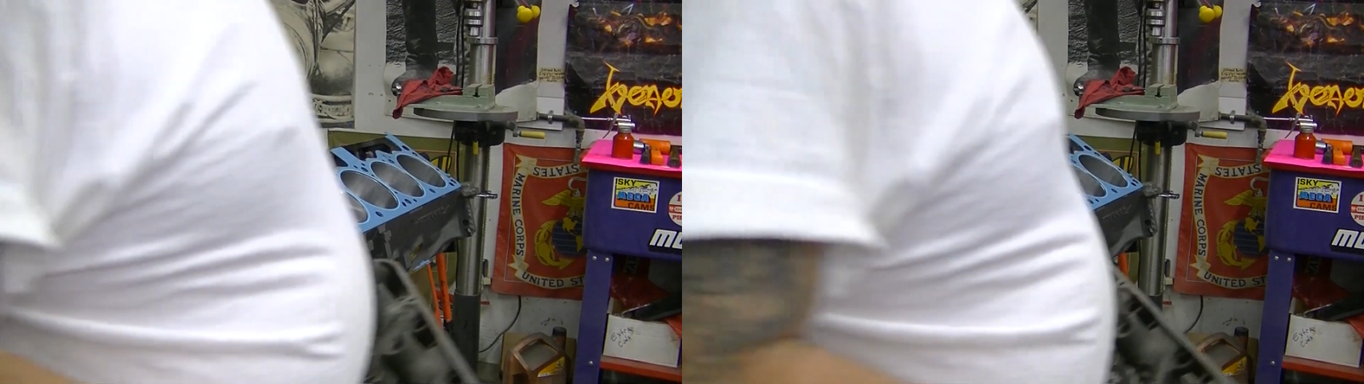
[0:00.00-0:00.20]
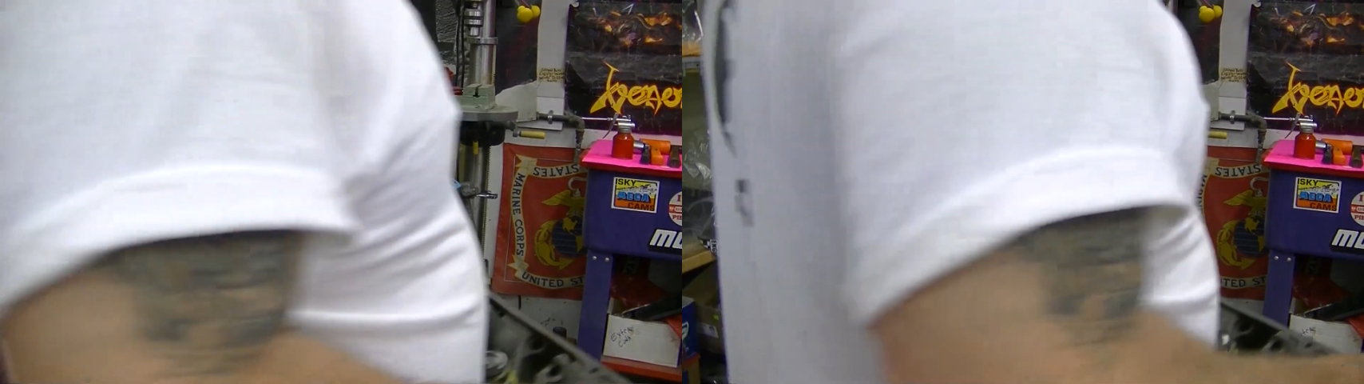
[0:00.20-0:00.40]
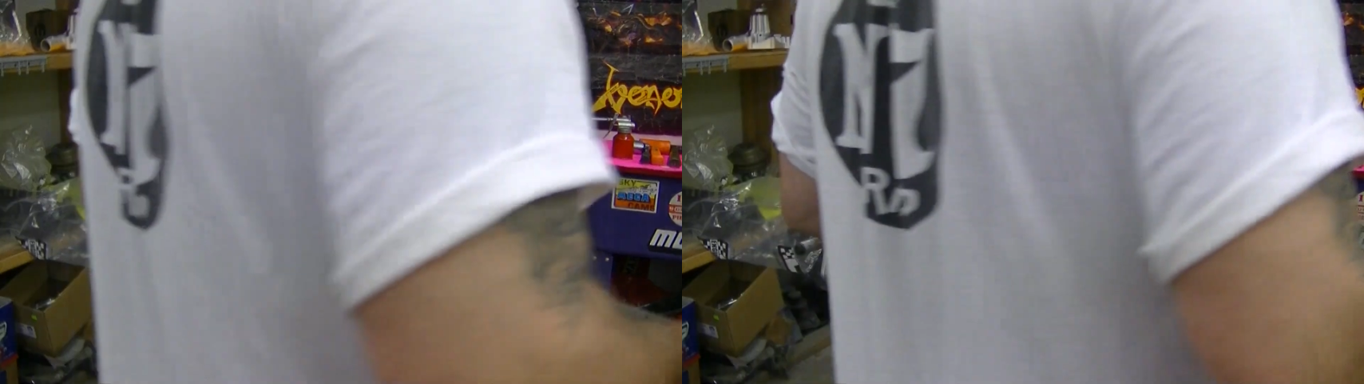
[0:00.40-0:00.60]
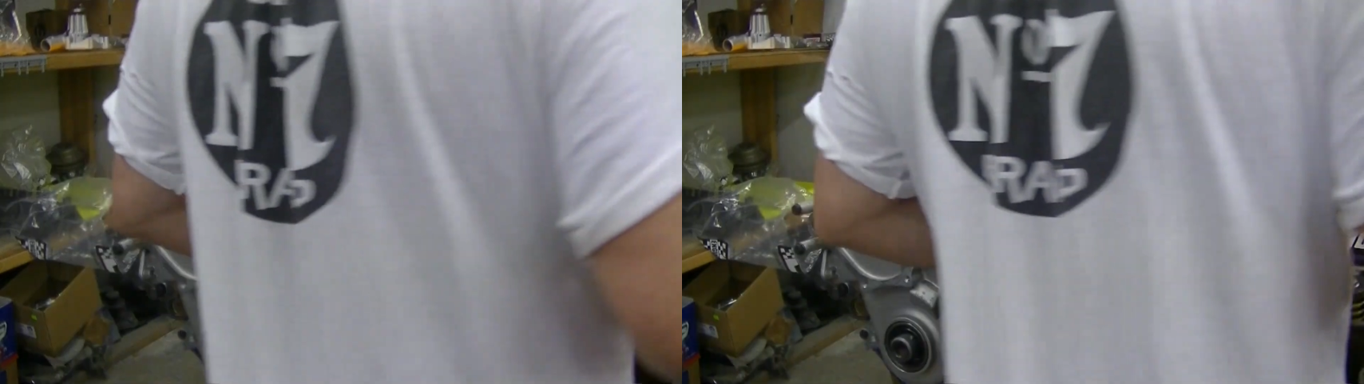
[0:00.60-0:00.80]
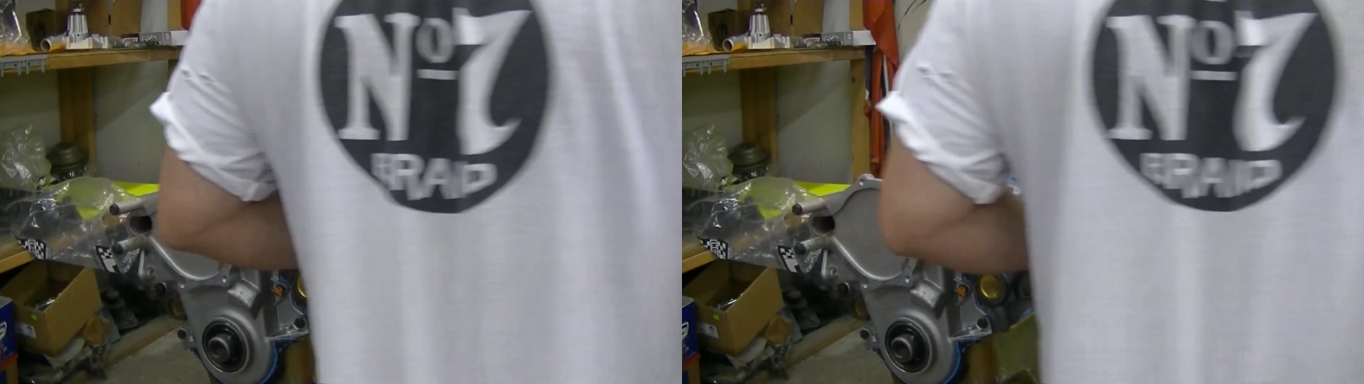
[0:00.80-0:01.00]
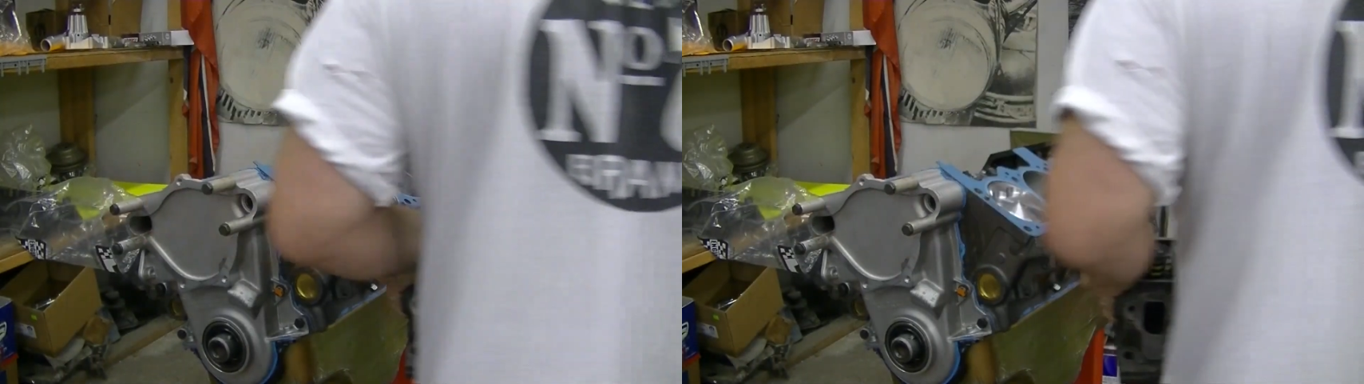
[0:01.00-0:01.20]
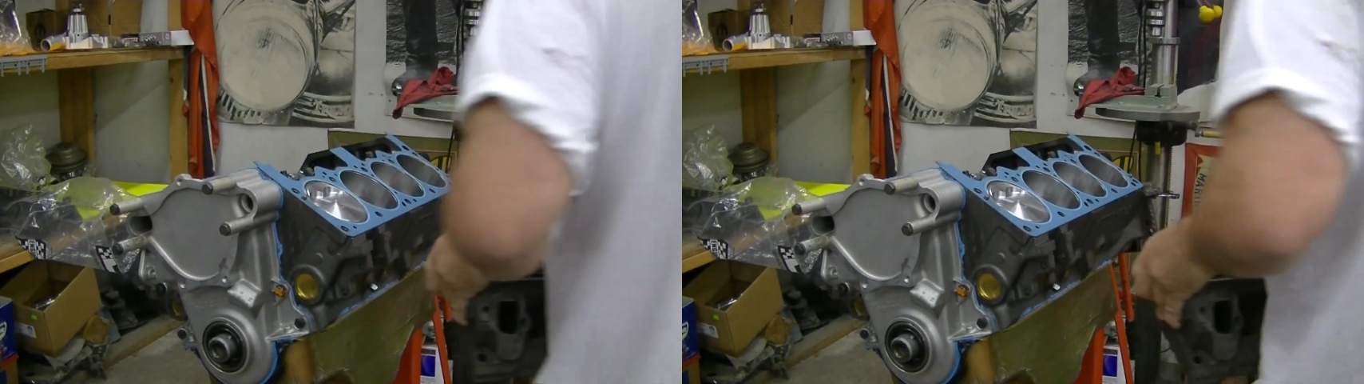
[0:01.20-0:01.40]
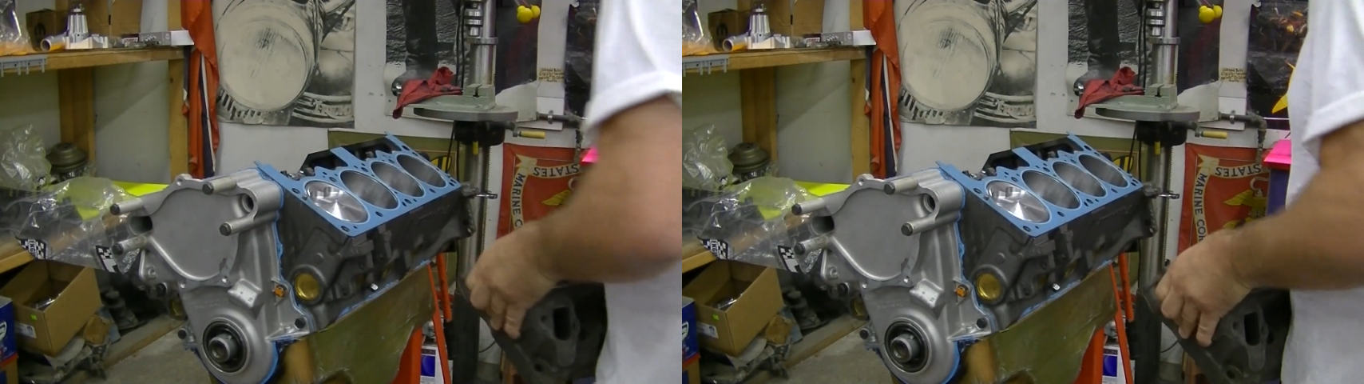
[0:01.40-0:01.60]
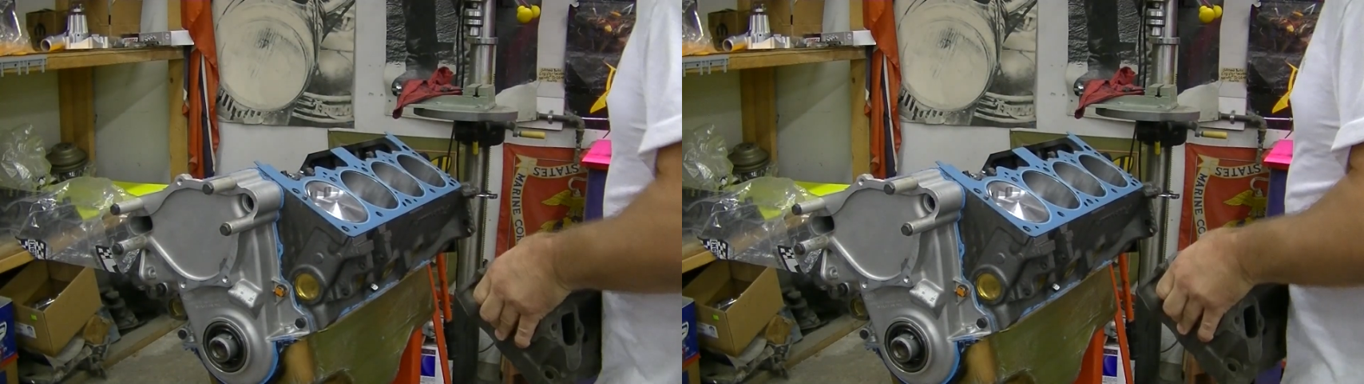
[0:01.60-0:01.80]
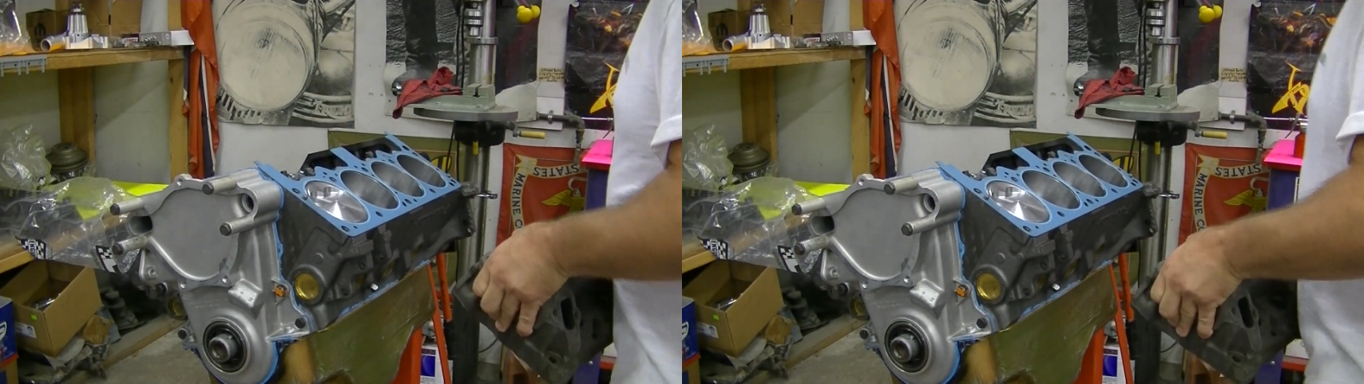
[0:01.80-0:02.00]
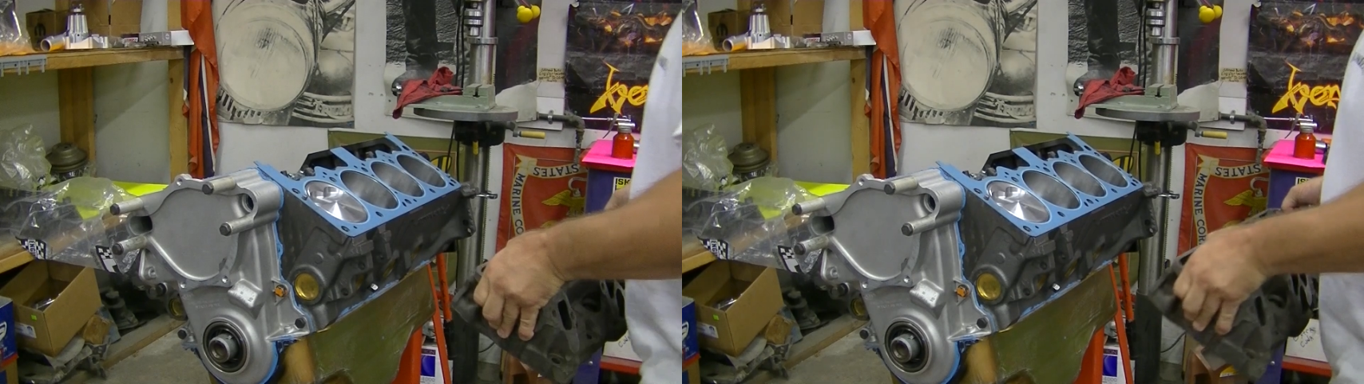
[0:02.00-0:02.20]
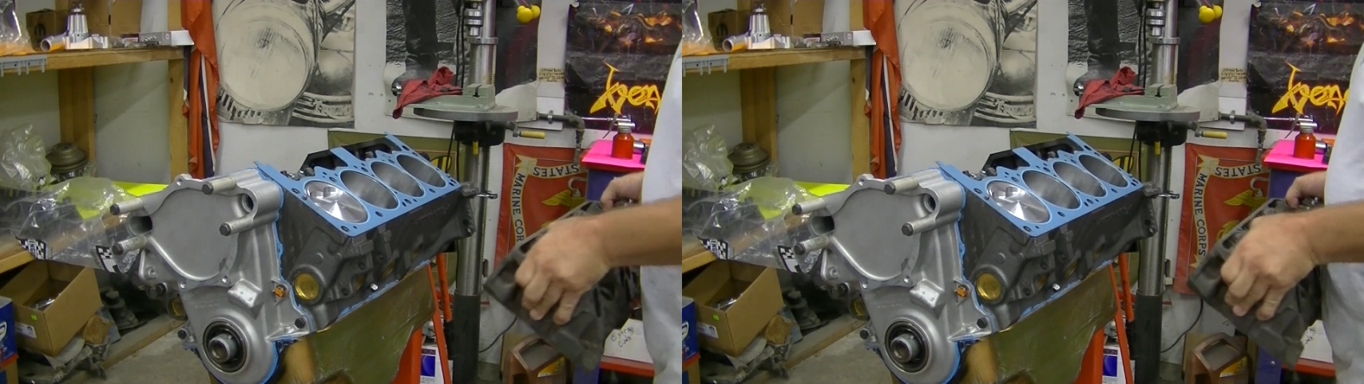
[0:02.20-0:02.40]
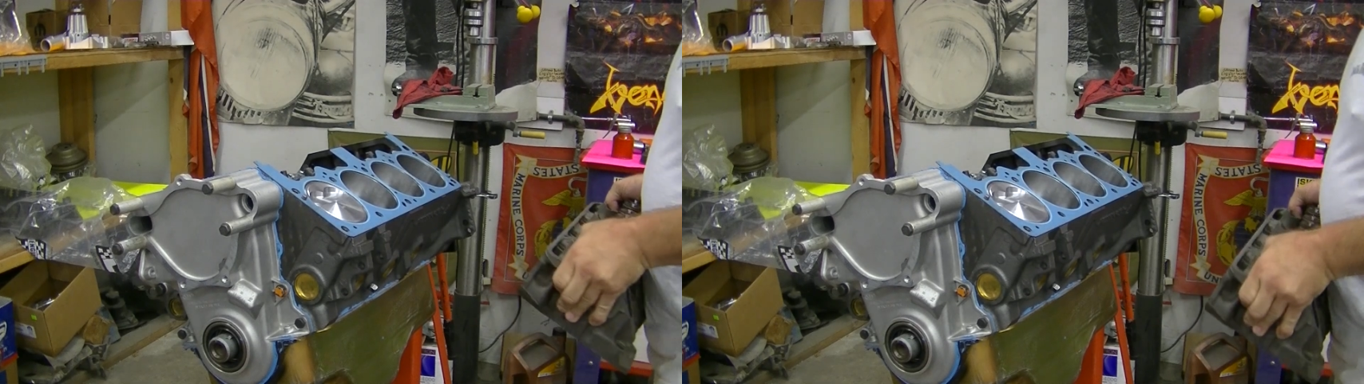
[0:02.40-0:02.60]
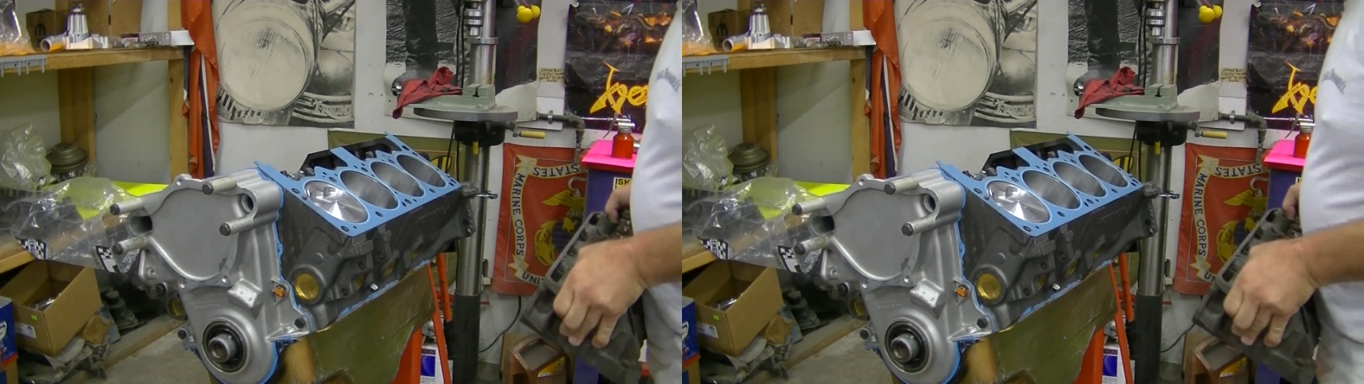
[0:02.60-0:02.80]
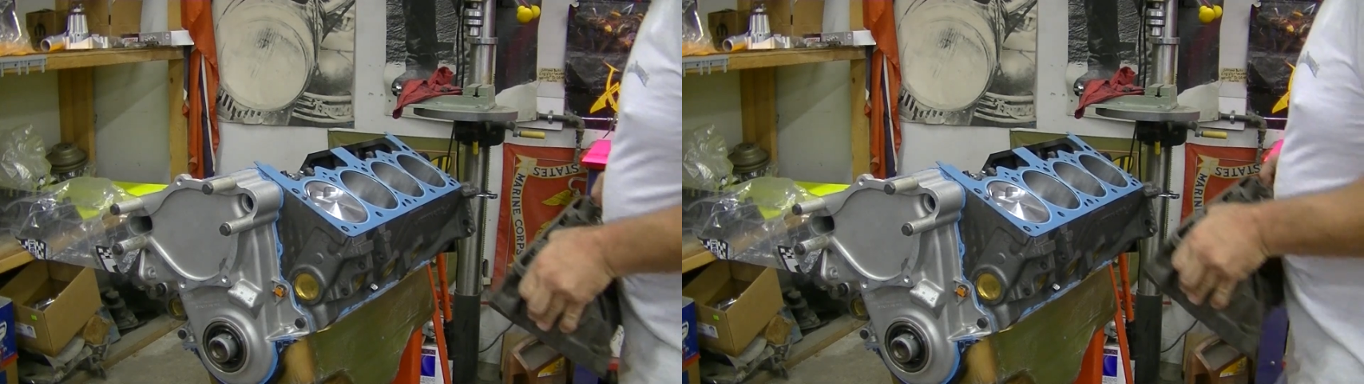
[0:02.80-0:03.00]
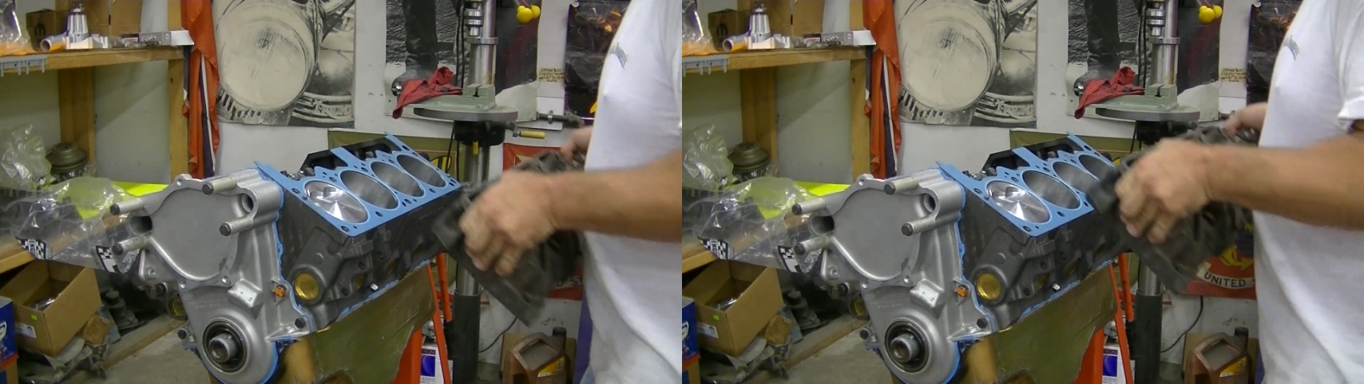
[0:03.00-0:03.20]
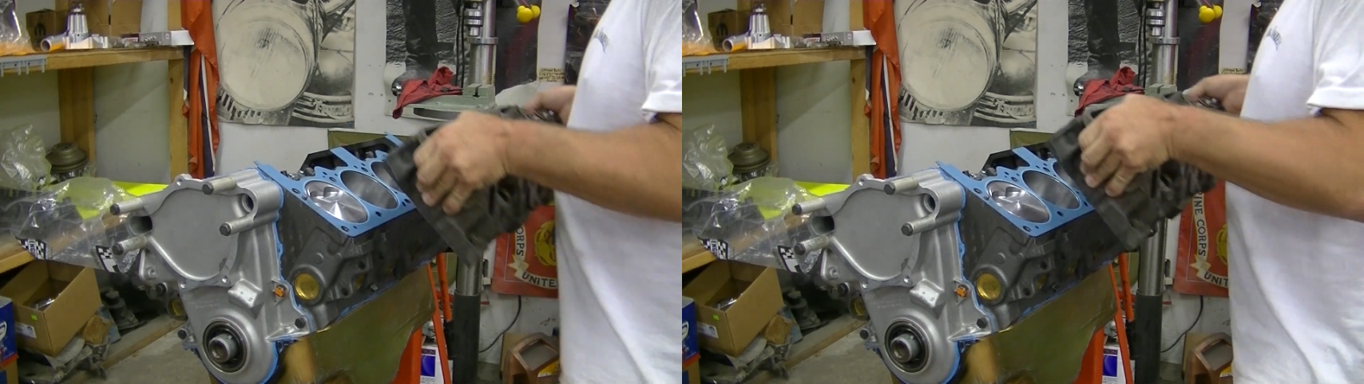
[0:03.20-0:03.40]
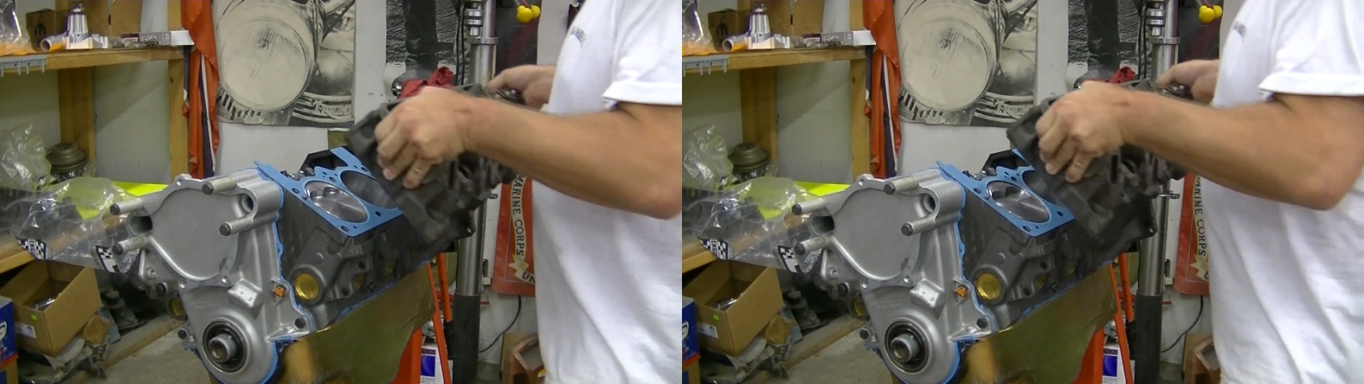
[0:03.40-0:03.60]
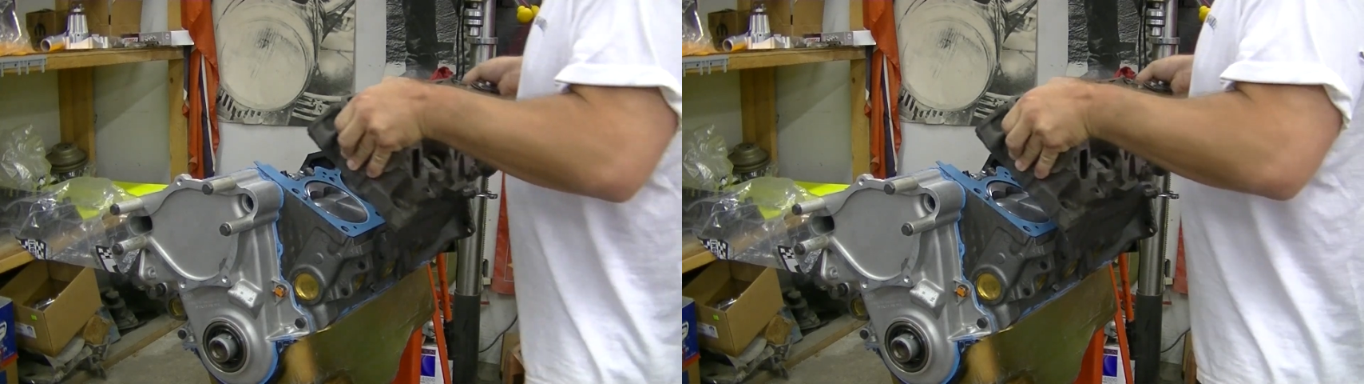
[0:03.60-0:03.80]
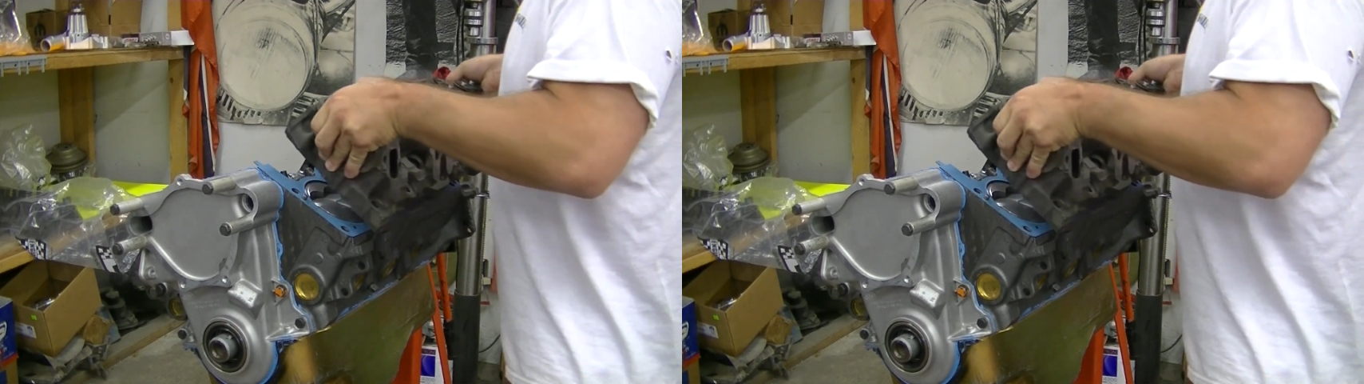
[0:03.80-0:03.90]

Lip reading: (no speaker visible)